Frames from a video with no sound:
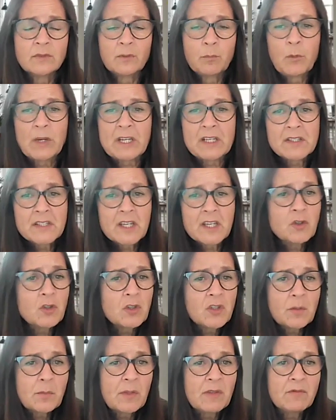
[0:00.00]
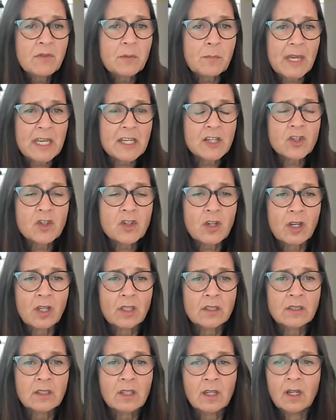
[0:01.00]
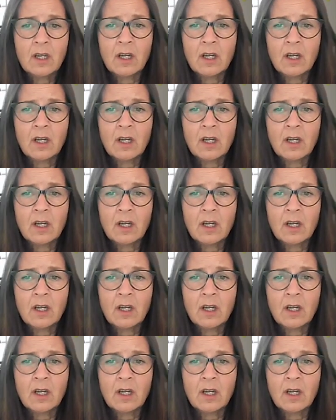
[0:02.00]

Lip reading: We can send you some information.